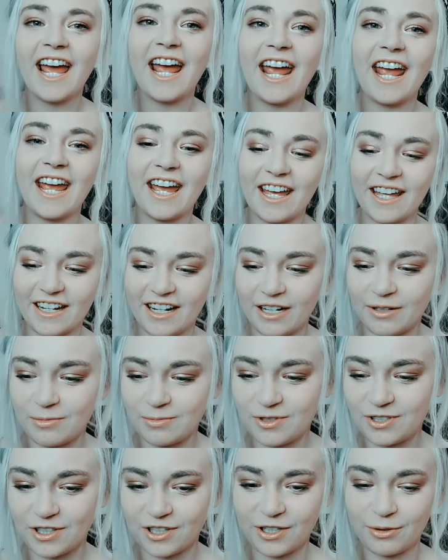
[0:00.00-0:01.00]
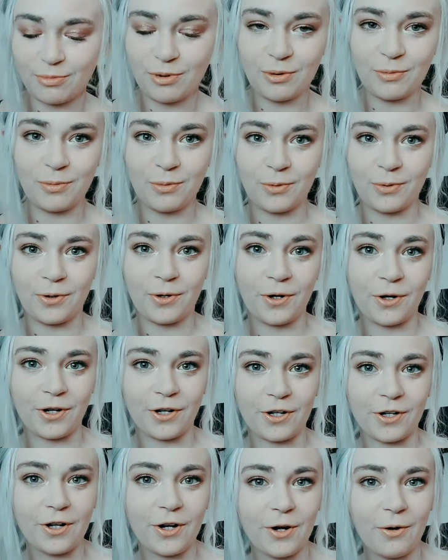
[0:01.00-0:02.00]
And I'm sure people are
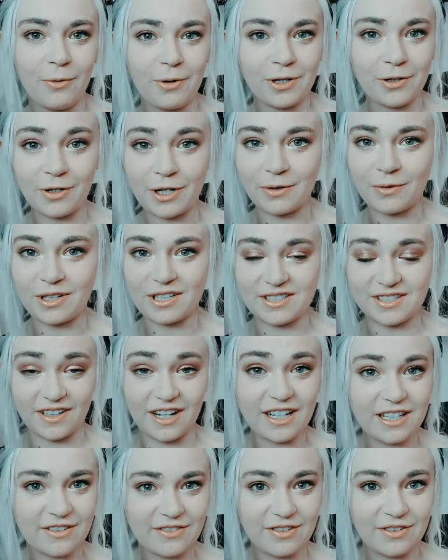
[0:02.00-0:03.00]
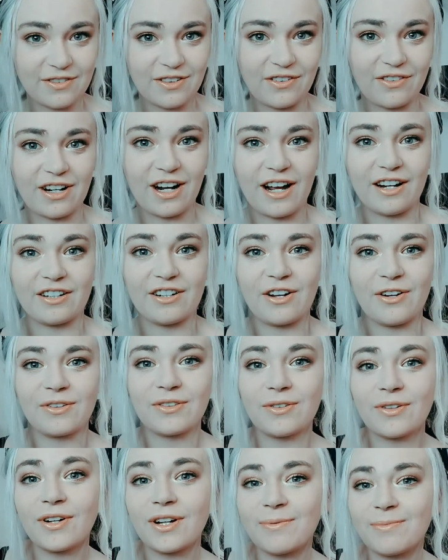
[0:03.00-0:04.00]
wondering what it's like if you've never had to go
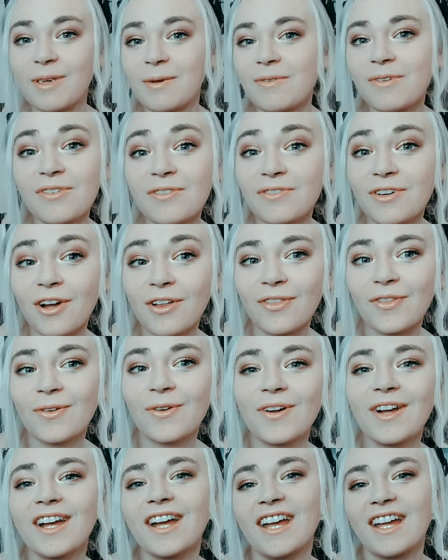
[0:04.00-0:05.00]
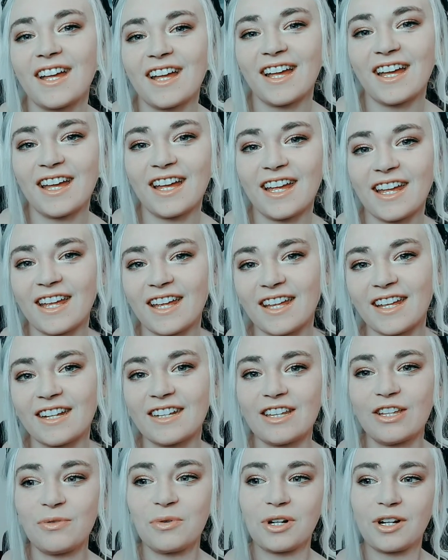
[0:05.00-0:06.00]
through it. Maybe you've gone through it and
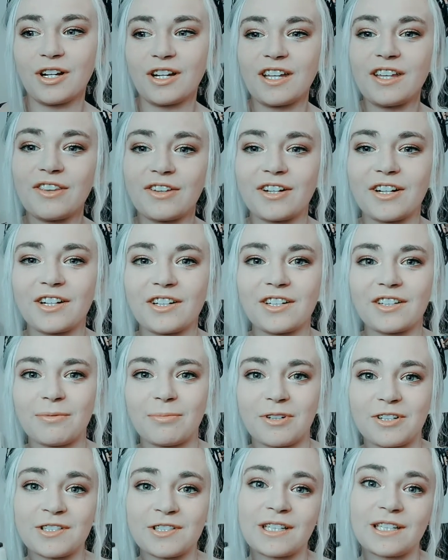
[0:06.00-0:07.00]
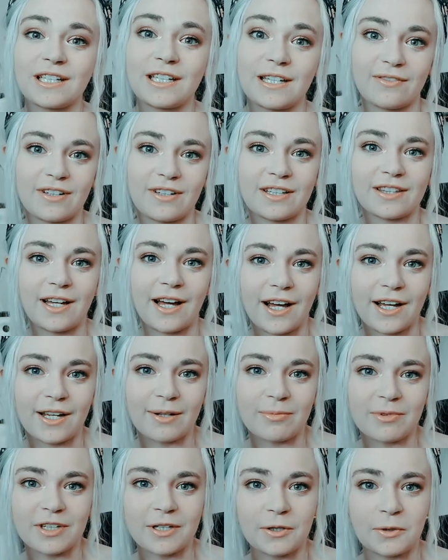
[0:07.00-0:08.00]
you were either the person giving the
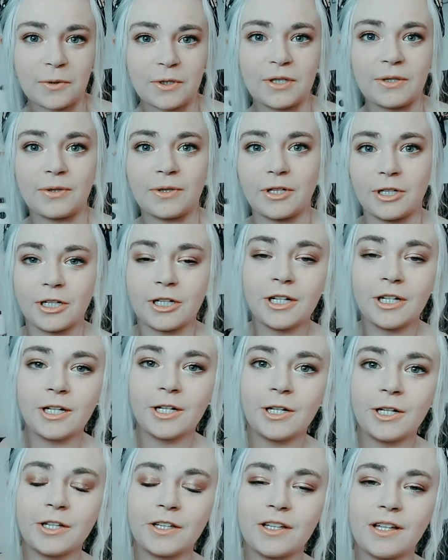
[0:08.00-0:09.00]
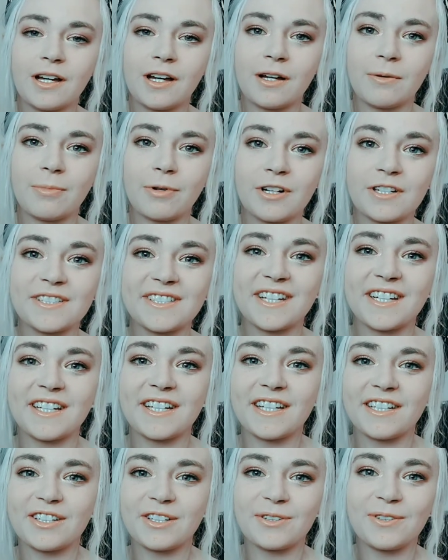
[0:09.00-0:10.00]
Heimlich or you were the
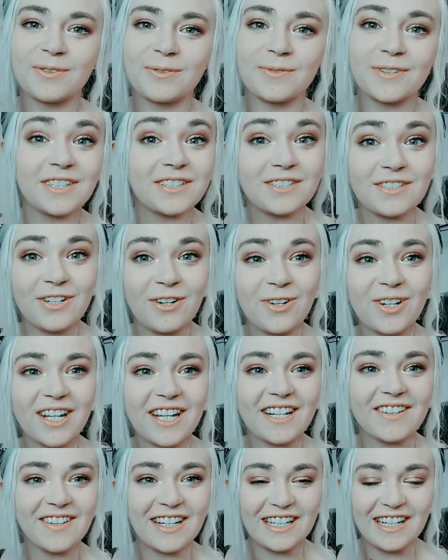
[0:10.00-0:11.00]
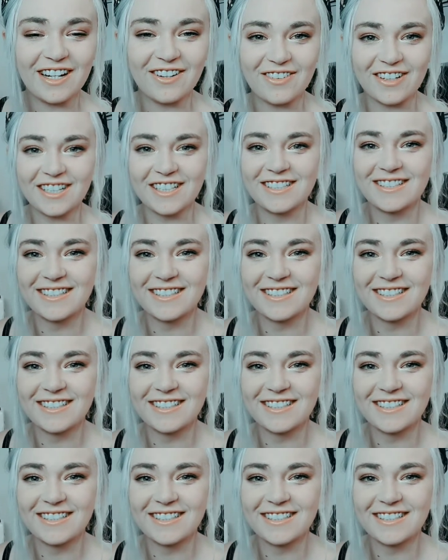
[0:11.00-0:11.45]
person who was choking like I was.